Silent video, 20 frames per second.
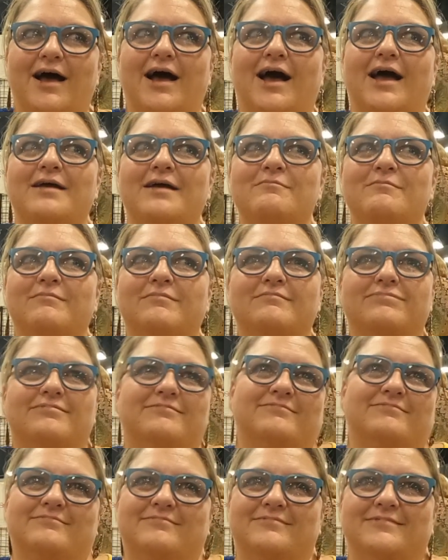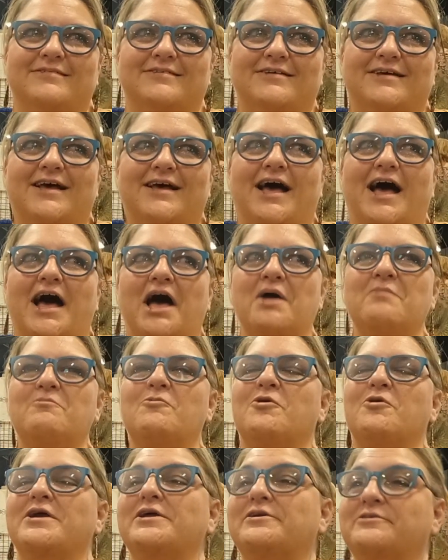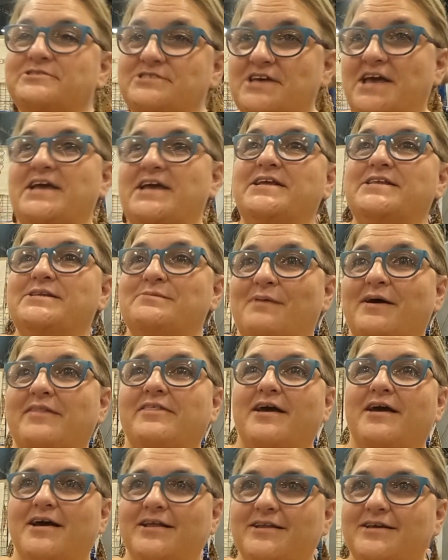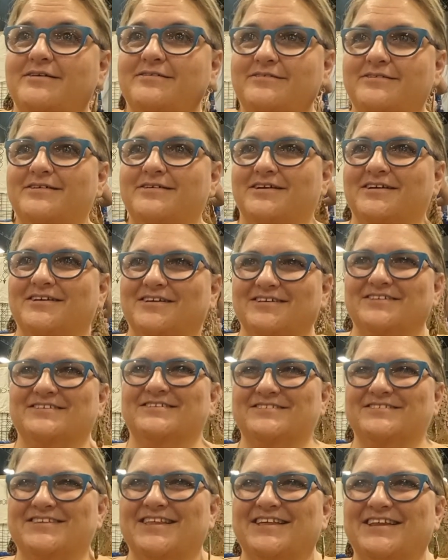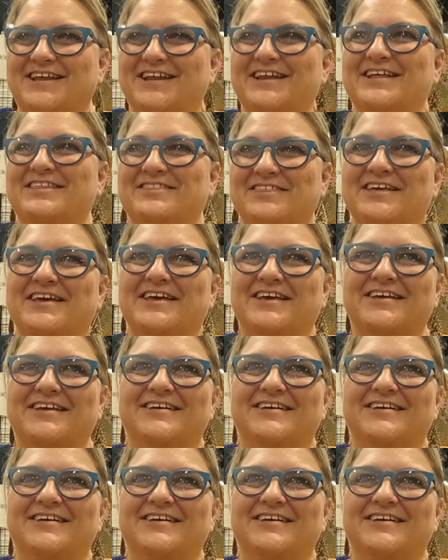I'm more entertained by the idea than anything.